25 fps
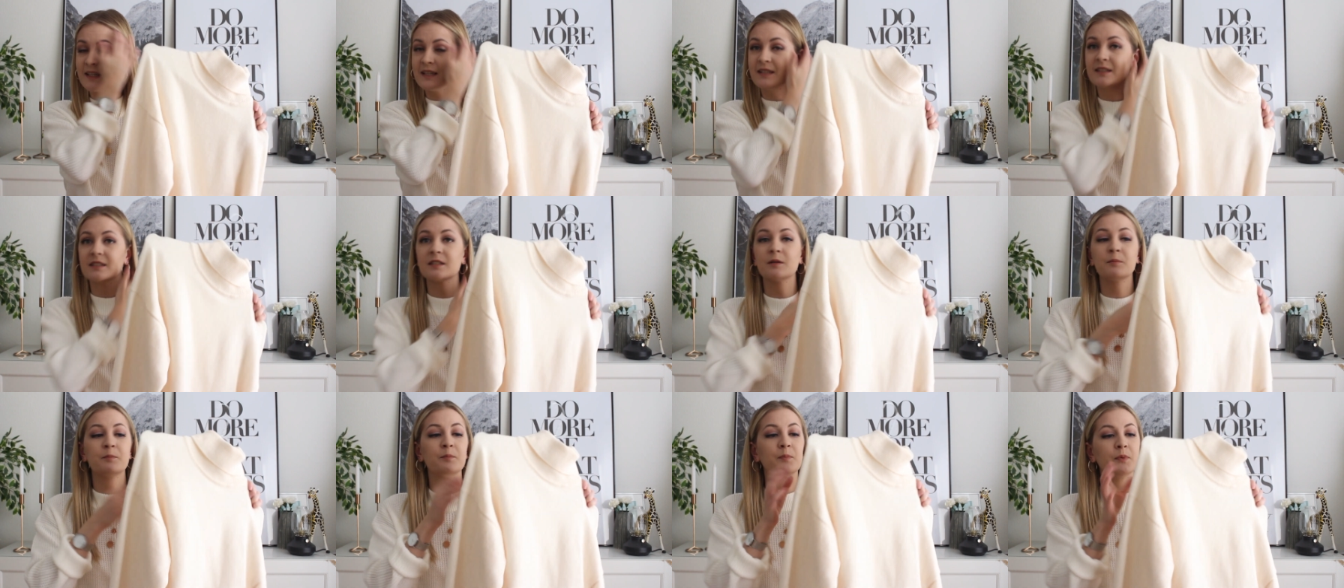
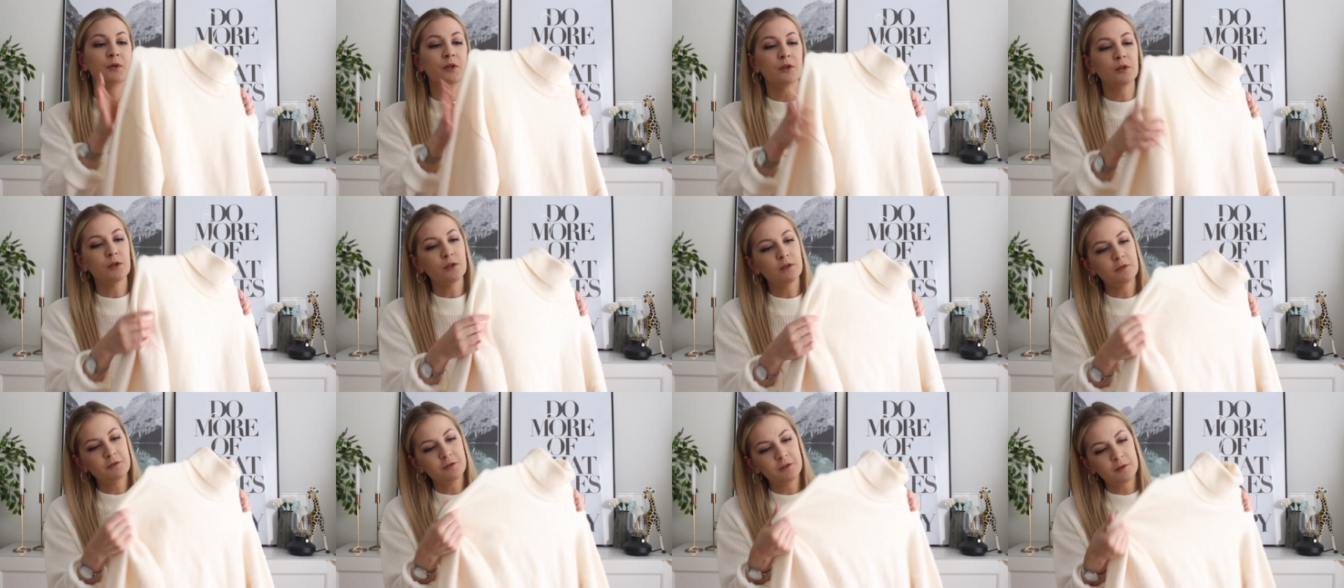It's a
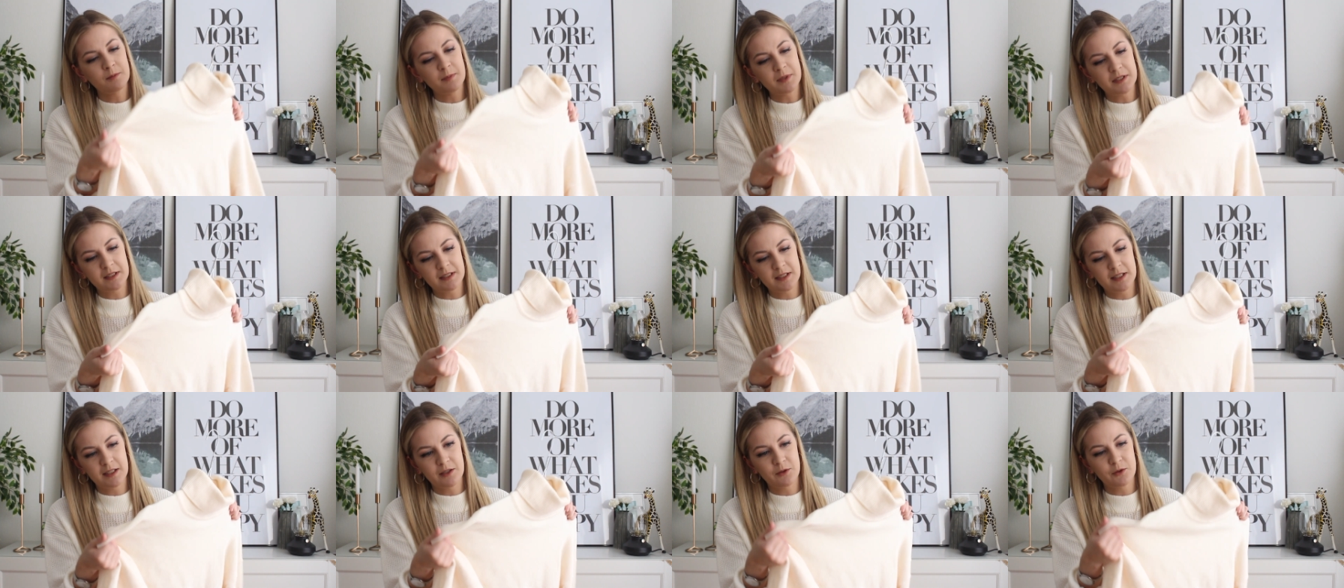beautiful
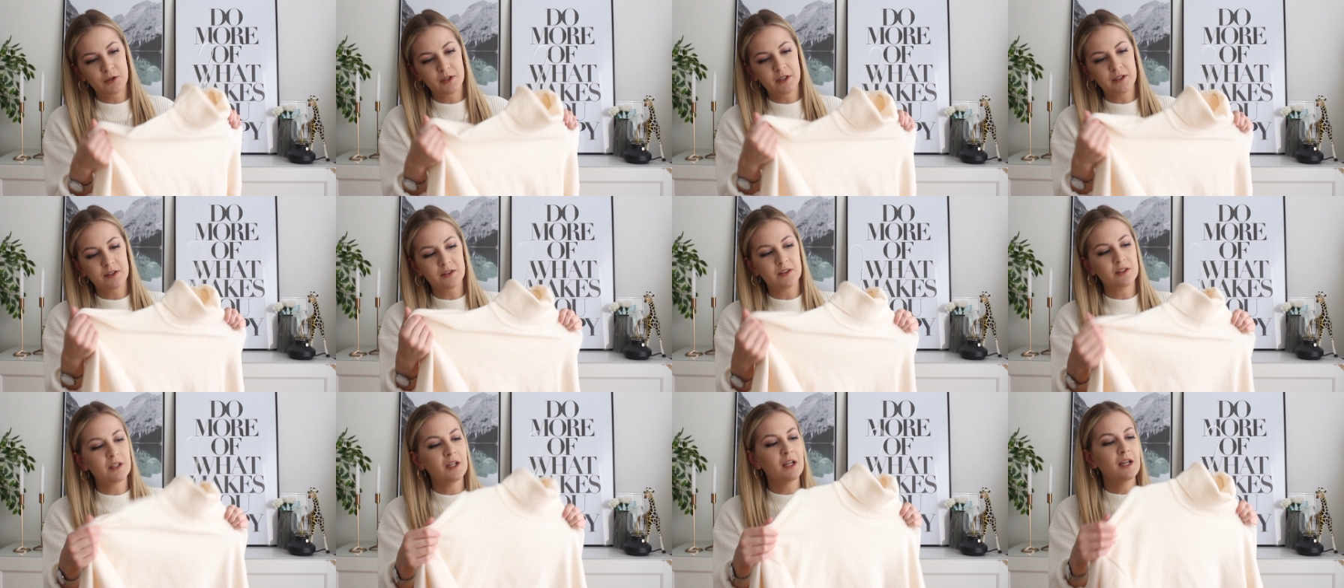
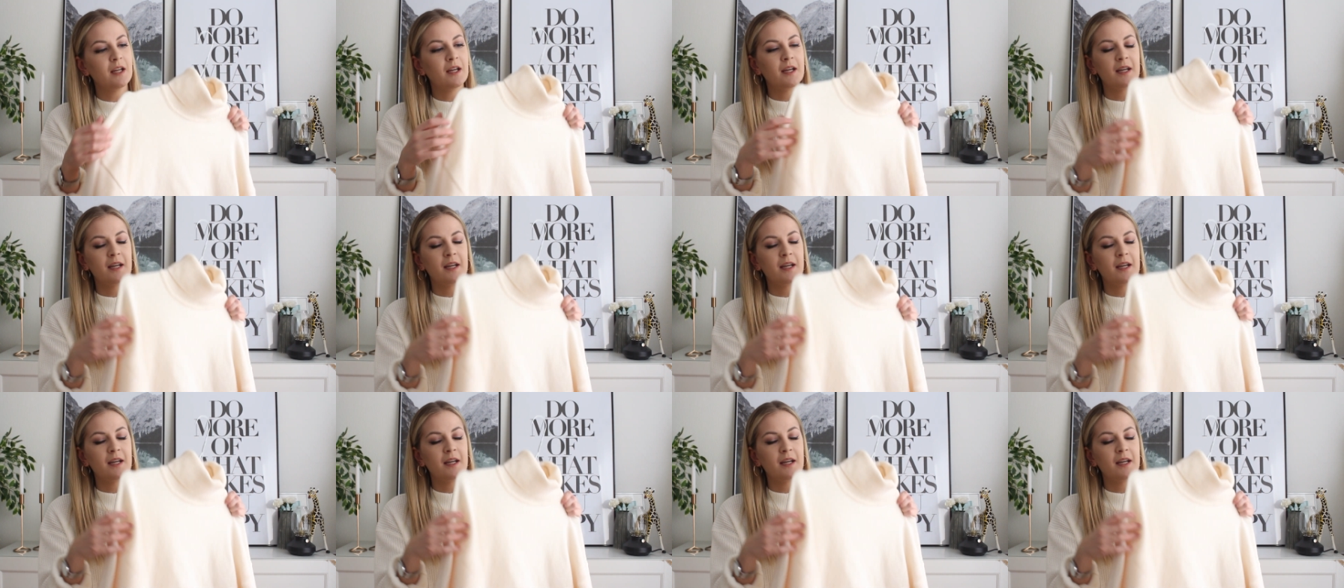material.